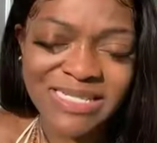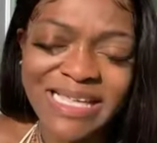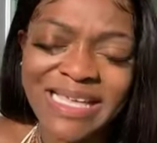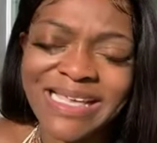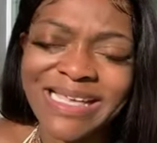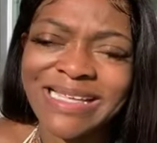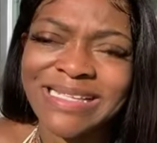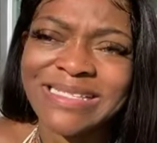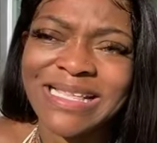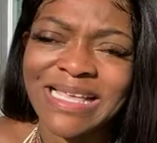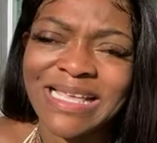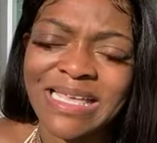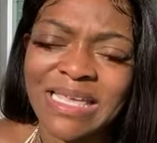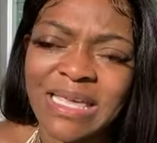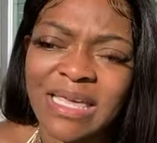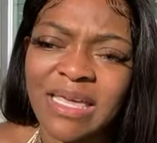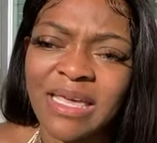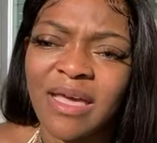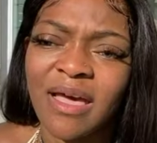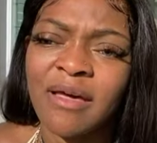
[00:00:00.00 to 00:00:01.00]
is the
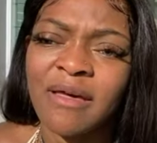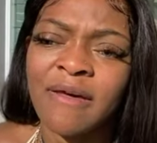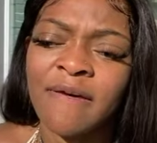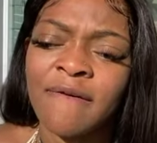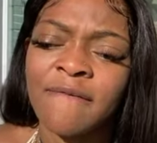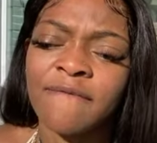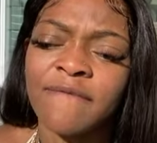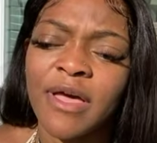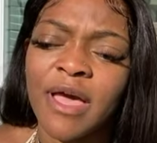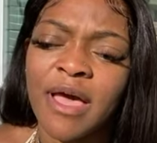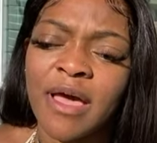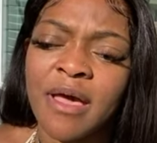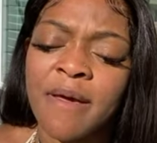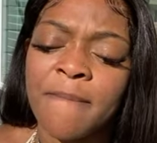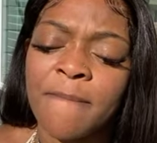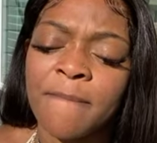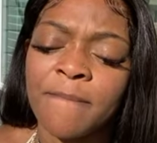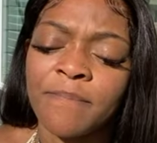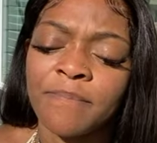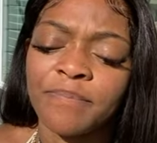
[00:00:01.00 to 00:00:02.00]
key of
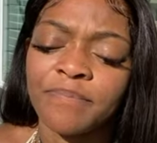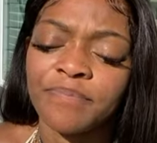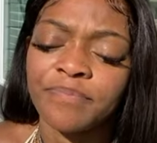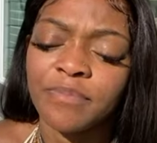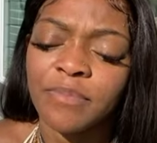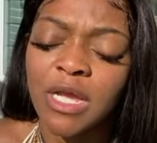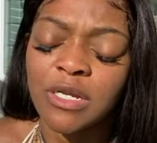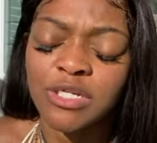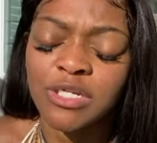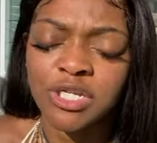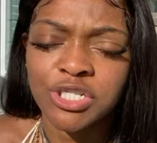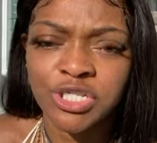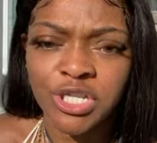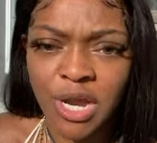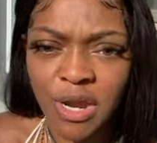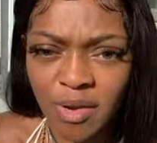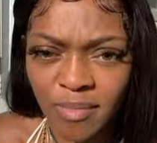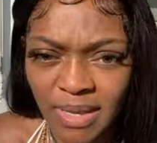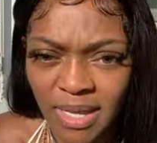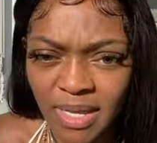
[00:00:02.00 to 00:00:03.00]

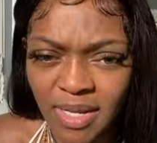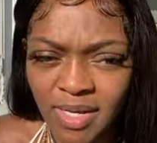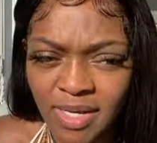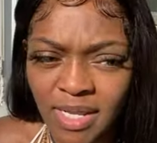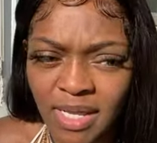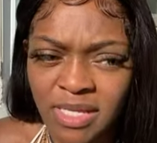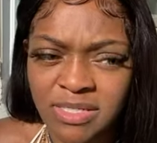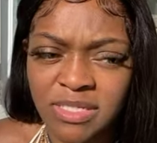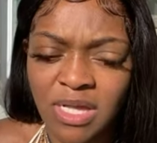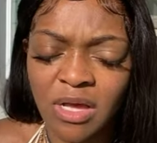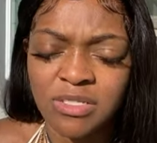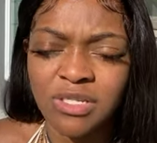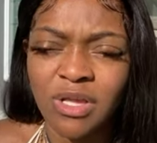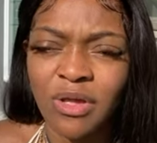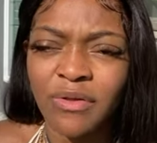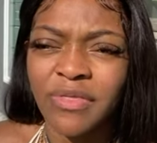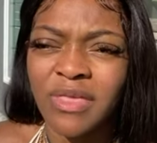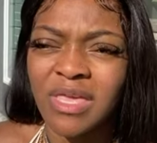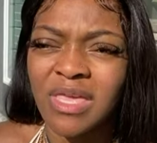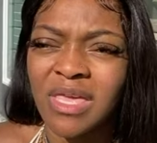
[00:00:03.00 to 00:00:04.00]
discernment. It's
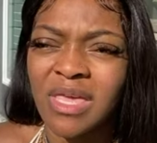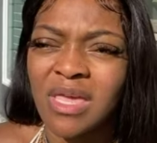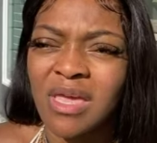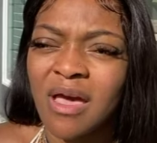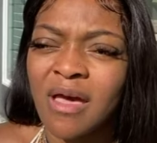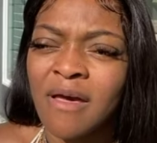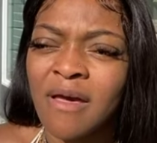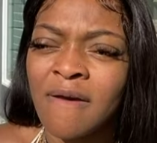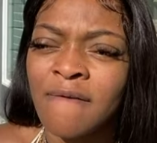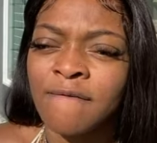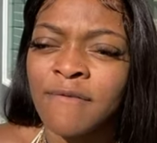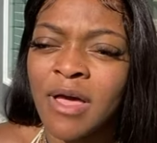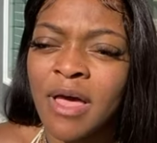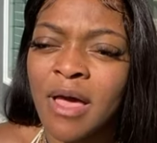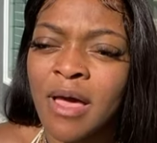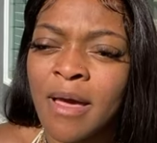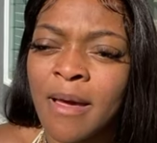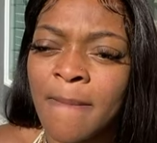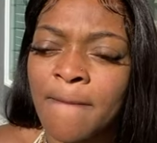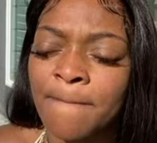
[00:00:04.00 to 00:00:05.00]
also the key of
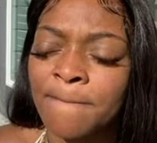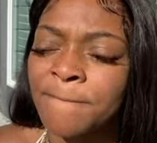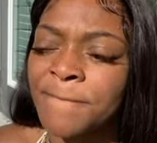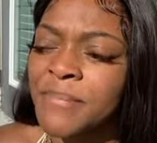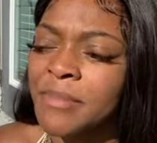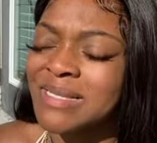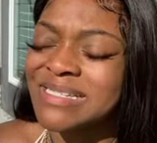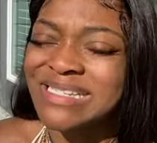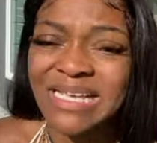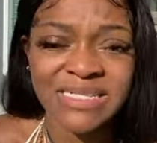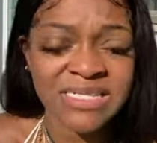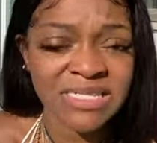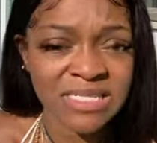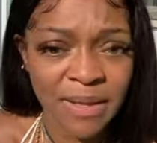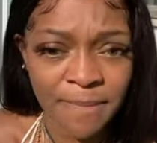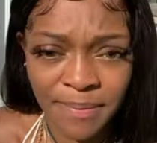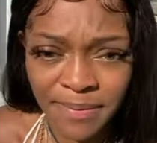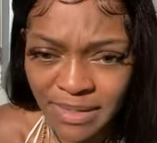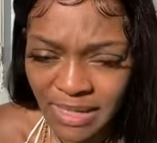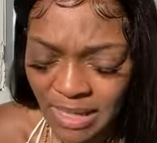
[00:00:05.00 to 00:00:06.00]

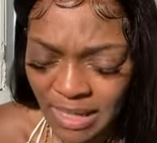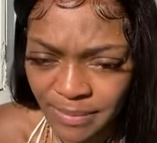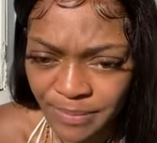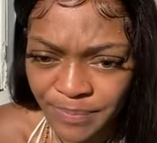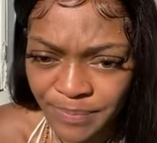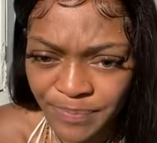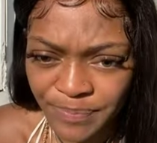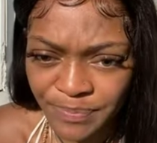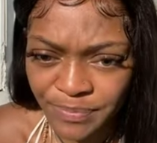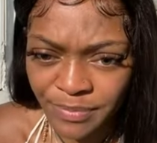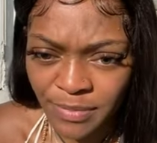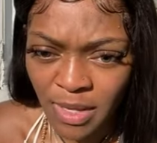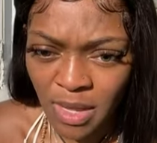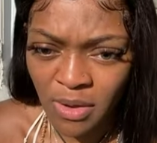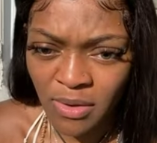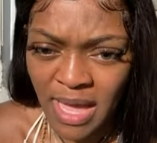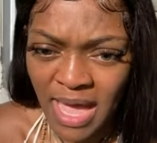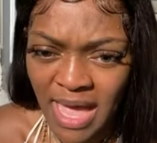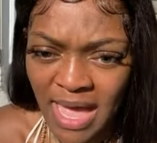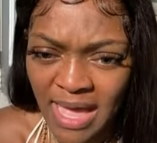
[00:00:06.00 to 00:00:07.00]
discipline,
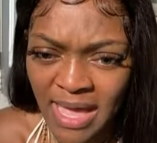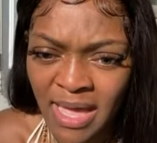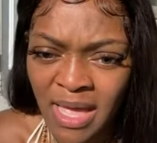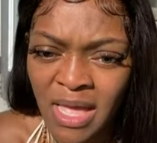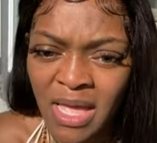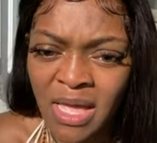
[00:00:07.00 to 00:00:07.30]
okay?